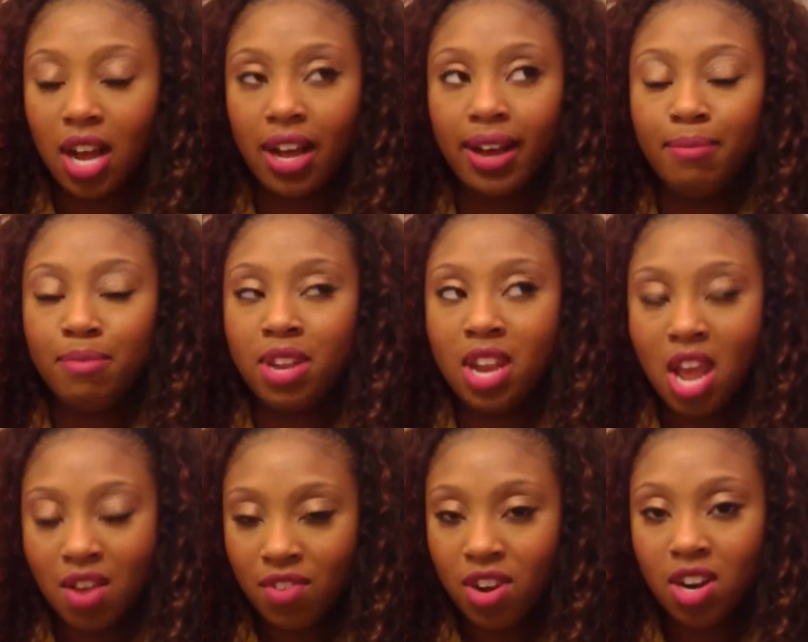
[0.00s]
I'm
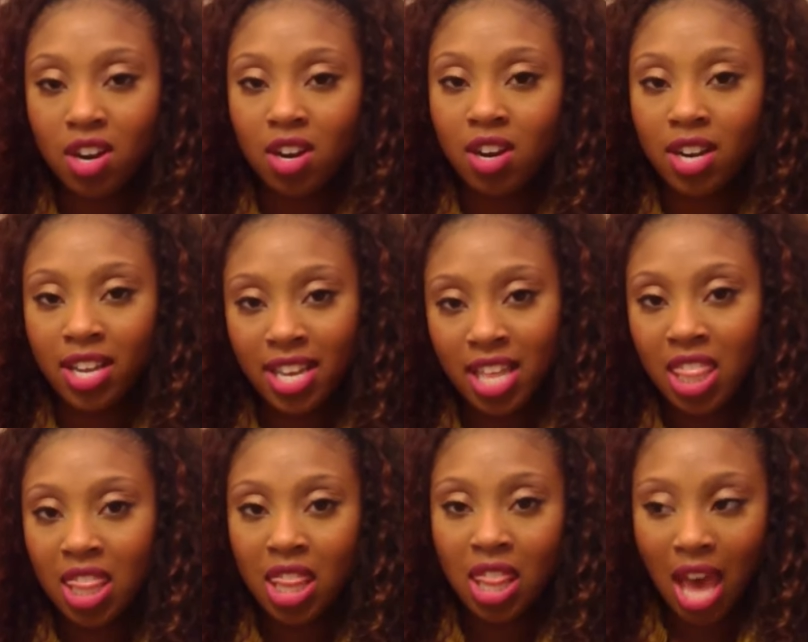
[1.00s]
never going to
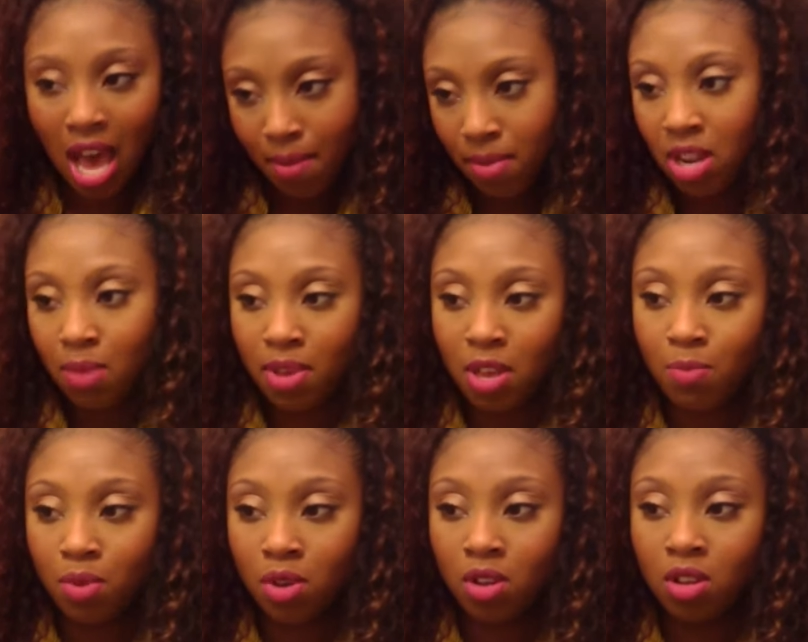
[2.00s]
get that many
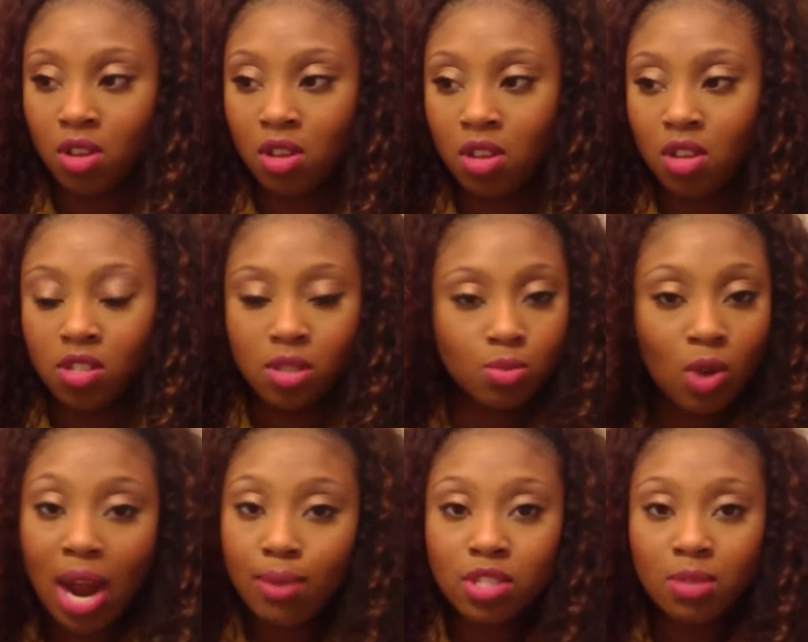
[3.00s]
people
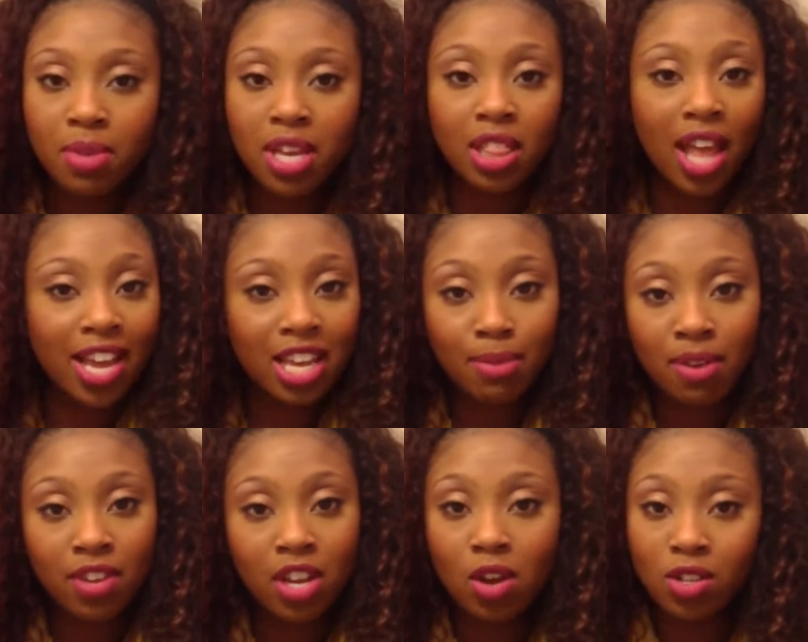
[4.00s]
subscribe to me, liking my
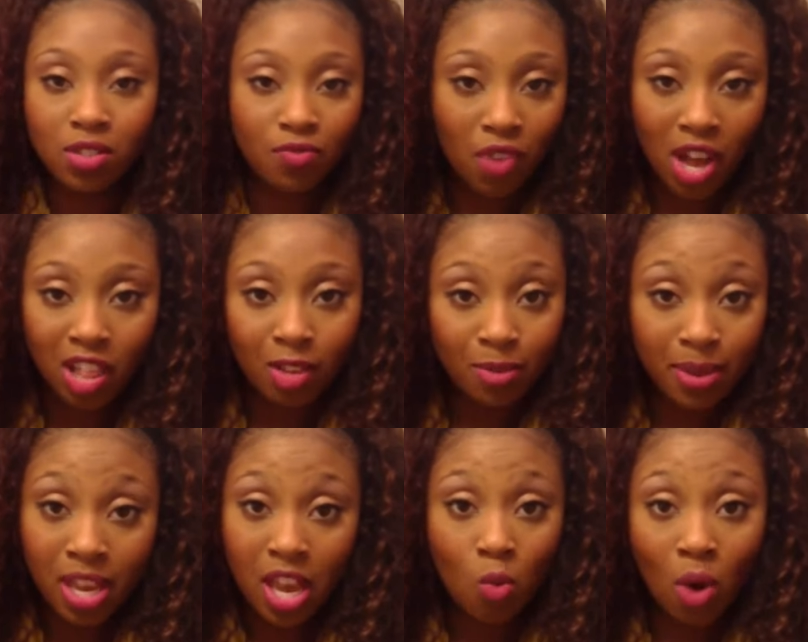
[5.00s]
videos and following
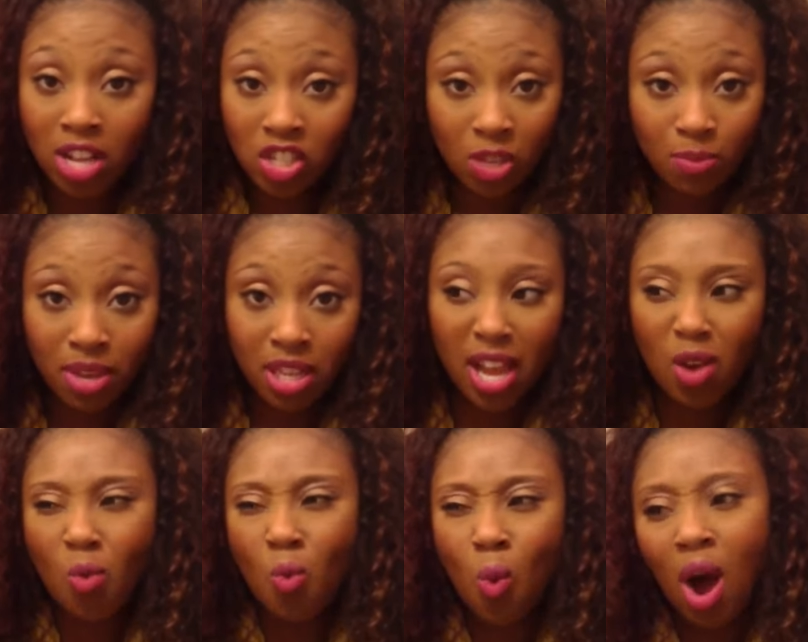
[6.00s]
me and watching me. Like,
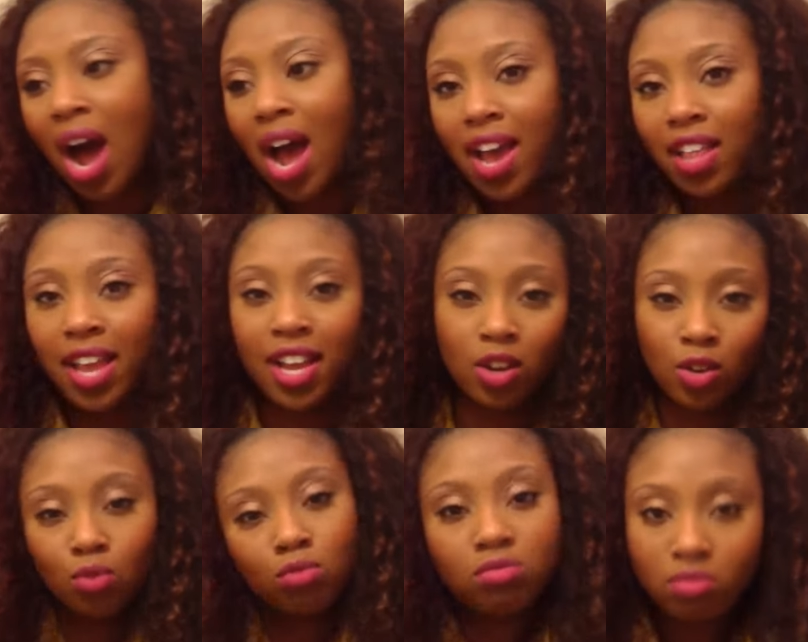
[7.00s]
why? Like,
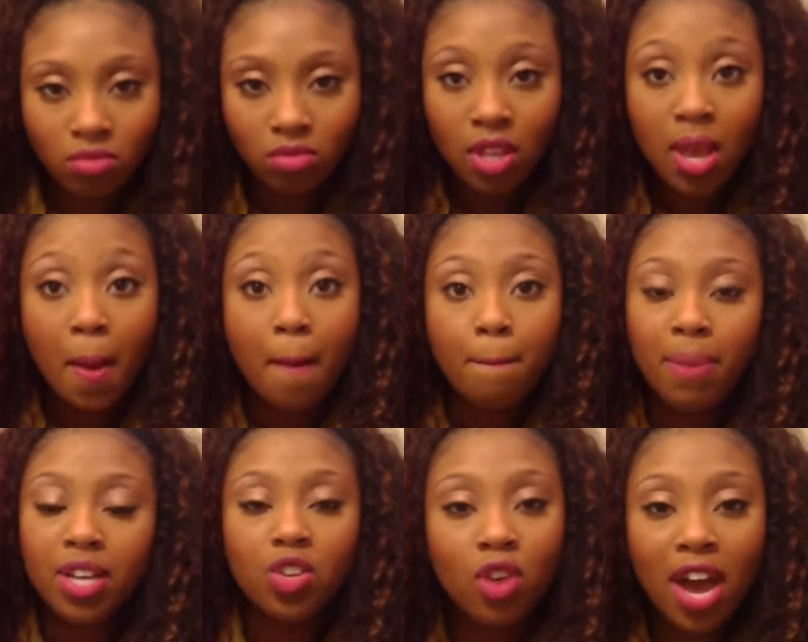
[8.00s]

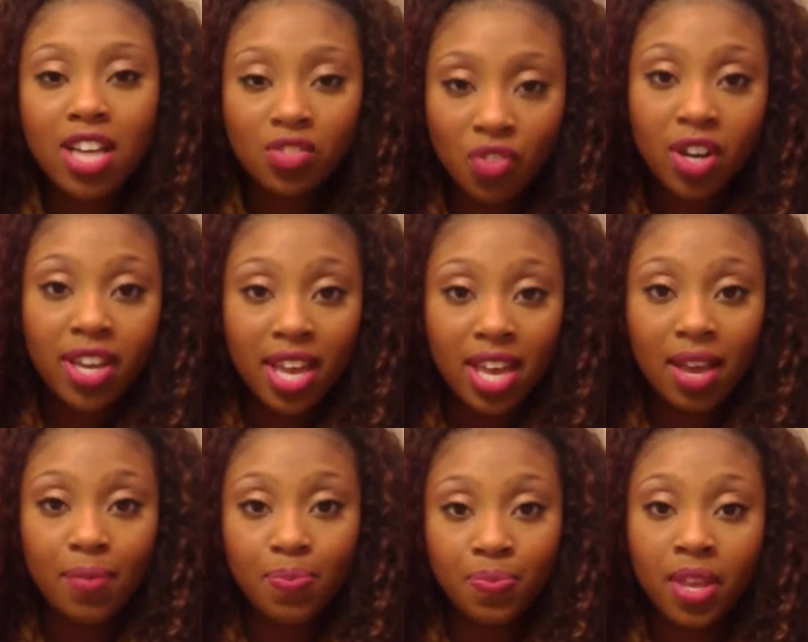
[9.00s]
but you guys forget,
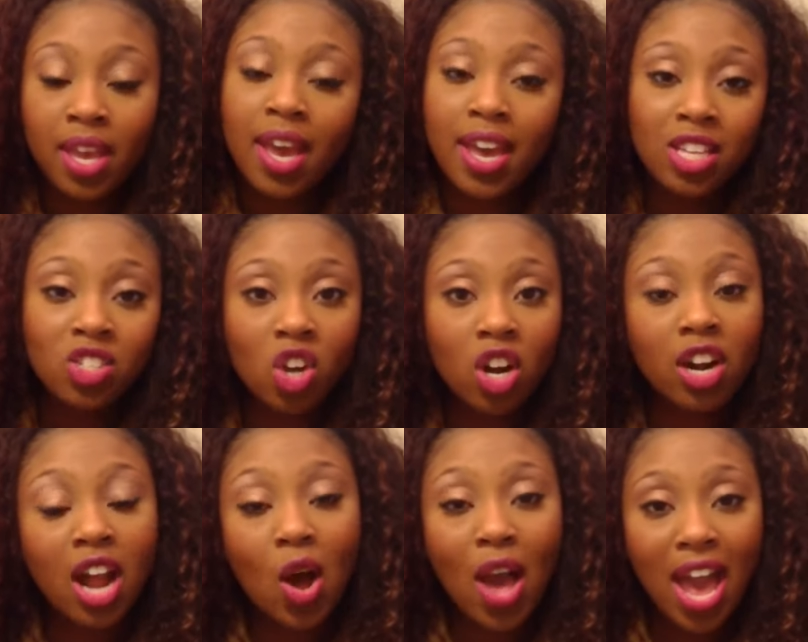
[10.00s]
he started
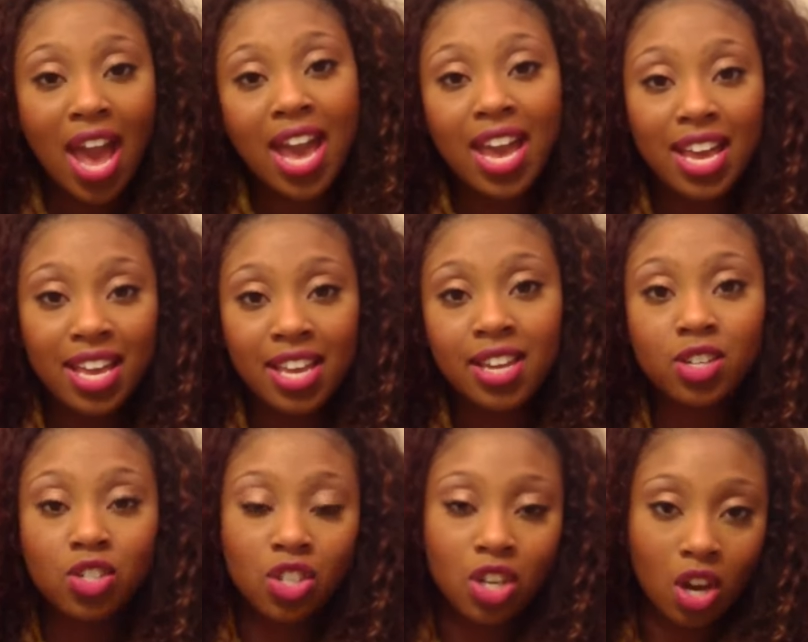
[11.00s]
out 8
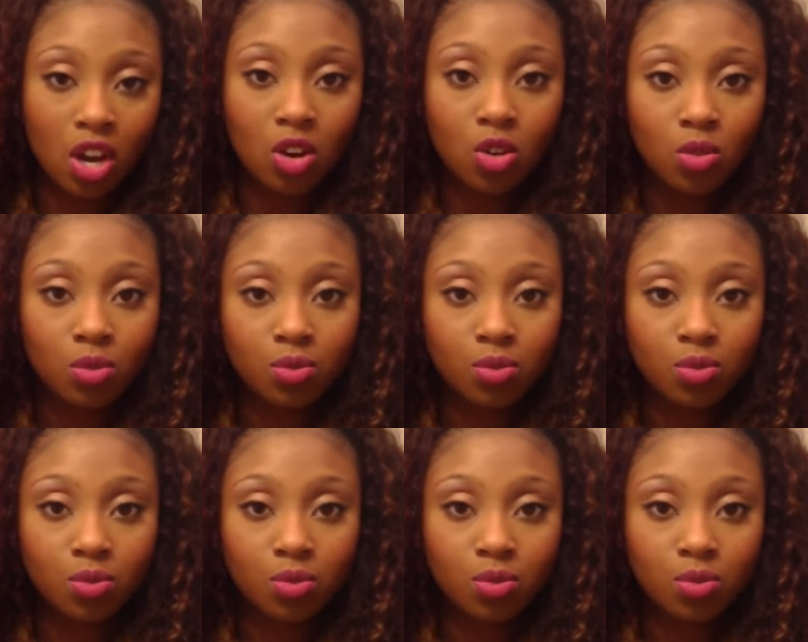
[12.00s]
years ago.